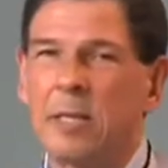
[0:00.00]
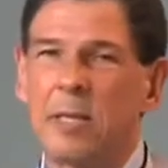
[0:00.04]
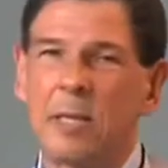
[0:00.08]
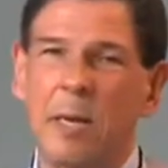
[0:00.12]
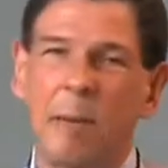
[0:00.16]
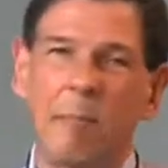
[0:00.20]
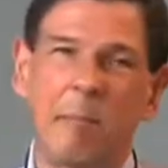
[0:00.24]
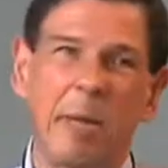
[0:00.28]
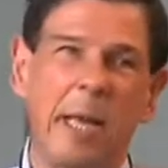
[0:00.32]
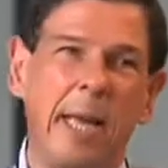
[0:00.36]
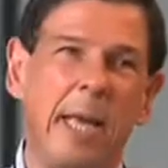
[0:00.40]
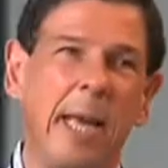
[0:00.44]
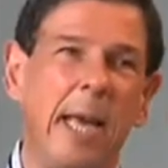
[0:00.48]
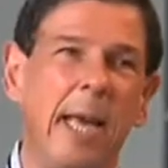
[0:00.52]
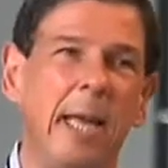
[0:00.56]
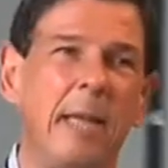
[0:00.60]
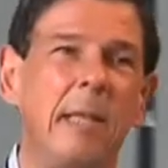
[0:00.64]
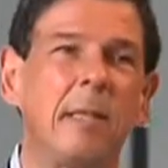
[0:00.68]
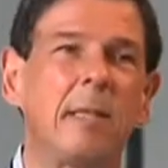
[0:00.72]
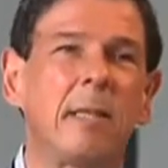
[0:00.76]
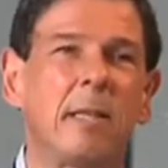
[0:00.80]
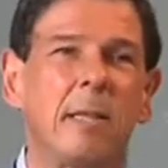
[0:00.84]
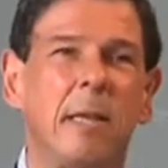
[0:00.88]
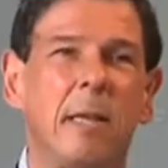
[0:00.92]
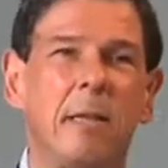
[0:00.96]
some
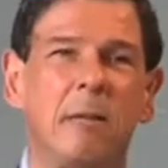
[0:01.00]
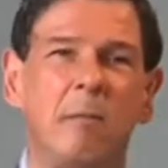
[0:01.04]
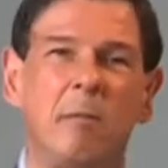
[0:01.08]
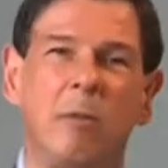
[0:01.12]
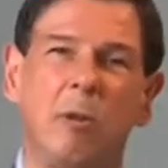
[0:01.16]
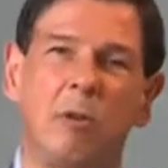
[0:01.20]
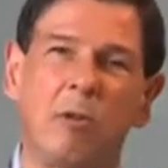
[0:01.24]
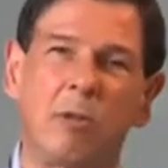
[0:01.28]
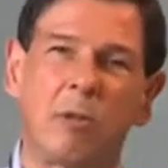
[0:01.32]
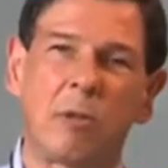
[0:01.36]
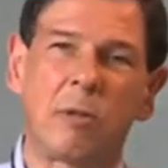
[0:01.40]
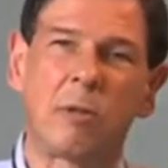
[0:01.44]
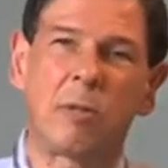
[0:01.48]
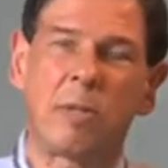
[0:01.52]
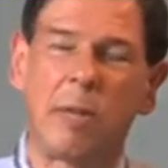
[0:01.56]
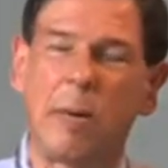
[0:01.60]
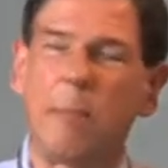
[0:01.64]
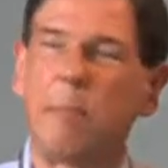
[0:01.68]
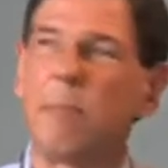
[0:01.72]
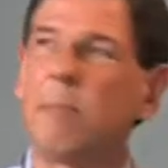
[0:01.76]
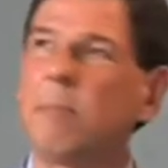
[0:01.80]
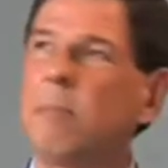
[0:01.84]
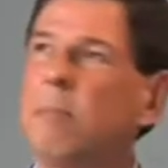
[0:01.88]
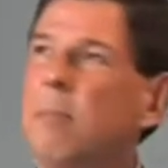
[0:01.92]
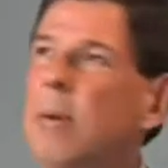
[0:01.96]
hints that there's
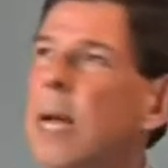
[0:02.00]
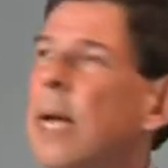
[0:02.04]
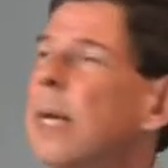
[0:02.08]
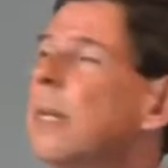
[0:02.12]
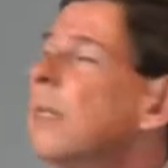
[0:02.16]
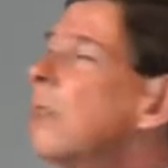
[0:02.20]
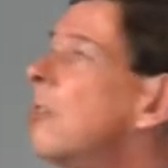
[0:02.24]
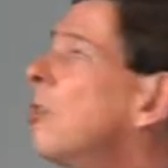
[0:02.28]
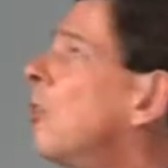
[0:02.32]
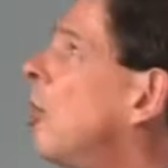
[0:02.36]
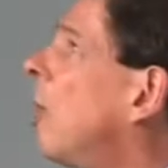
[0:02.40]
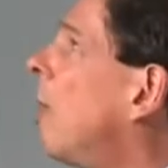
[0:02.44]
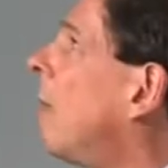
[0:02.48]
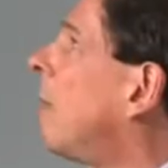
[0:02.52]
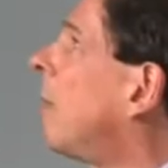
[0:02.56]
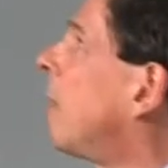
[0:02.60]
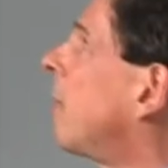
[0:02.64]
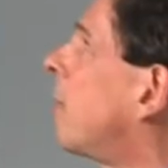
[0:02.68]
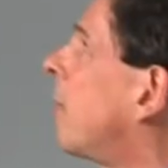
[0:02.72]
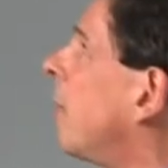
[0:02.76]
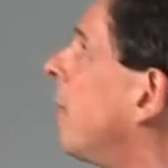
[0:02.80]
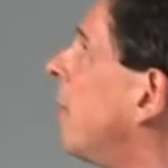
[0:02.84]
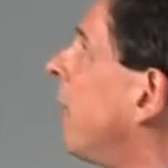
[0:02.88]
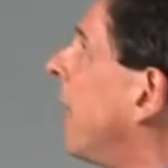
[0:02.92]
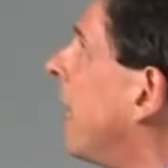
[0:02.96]
some nice
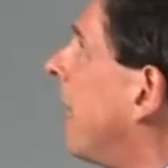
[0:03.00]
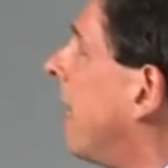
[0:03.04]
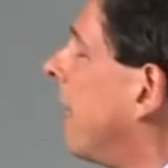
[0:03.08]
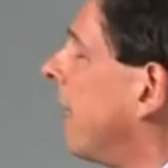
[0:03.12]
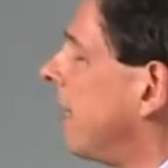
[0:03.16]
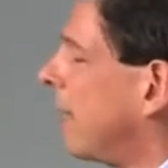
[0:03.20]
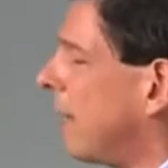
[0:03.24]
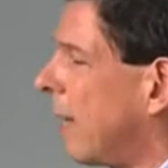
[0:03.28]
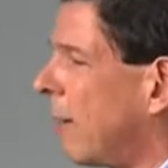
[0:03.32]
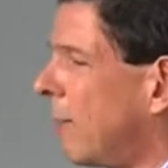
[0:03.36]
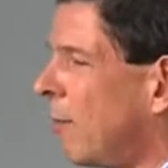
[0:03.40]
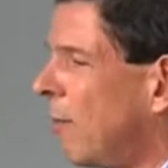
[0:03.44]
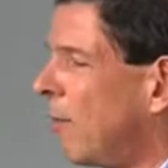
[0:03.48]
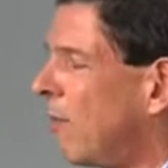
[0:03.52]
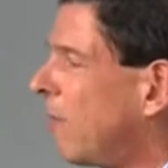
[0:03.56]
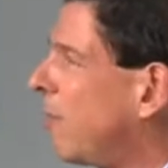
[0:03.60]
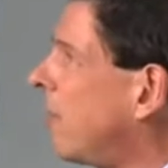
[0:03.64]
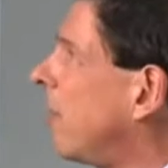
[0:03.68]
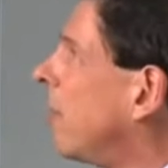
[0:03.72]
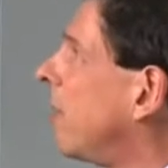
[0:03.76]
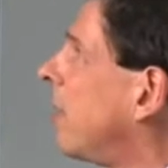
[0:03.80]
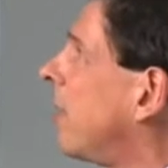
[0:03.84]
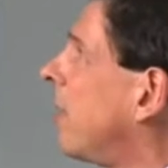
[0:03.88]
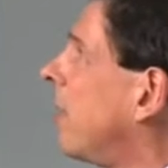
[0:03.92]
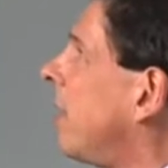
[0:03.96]
geometry behind double
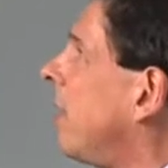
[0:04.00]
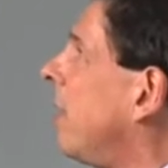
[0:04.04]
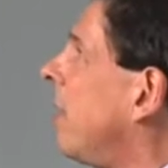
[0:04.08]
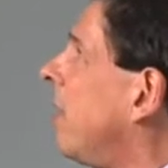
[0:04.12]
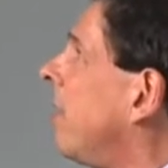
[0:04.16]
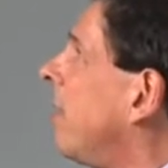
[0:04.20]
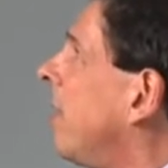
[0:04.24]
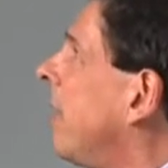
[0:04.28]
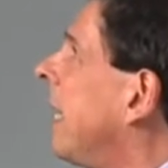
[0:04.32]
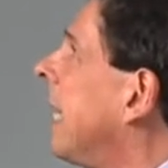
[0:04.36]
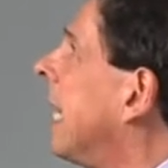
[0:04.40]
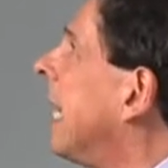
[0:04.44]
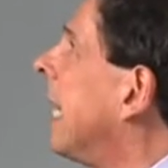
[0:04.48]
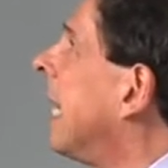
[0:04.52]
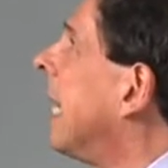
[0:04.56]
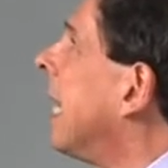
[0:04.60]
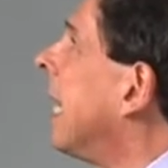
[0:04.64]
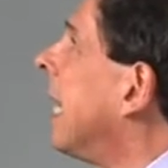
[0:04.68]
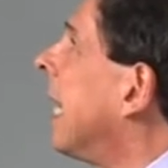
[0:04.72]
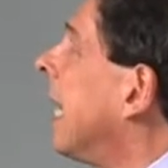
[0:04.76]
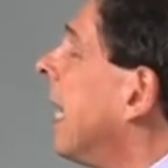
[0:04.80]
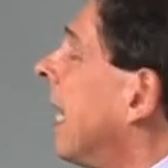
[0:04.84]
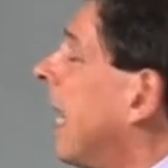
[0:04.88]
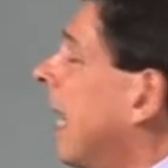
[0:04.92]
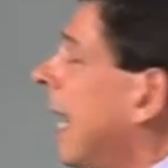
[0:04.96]
field theory,
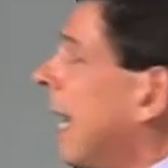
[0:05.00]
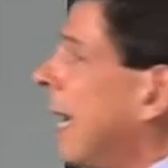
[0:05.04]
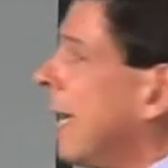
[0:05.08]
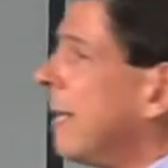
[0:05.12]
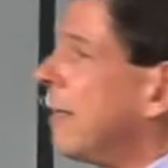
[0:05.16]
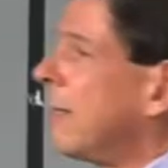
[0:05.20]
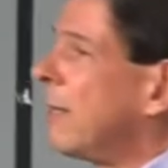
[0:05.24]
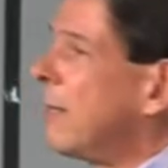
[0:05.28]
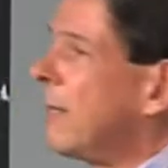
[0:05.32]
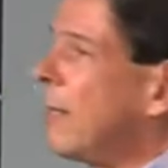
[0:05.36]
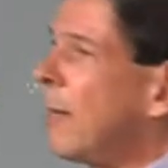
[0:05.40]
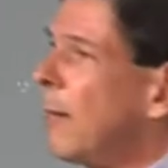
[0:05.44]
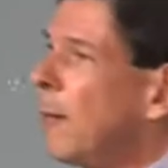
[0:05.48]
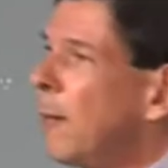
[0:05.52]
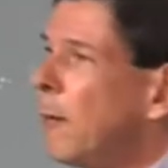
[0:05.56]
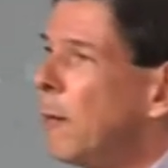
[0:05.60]
and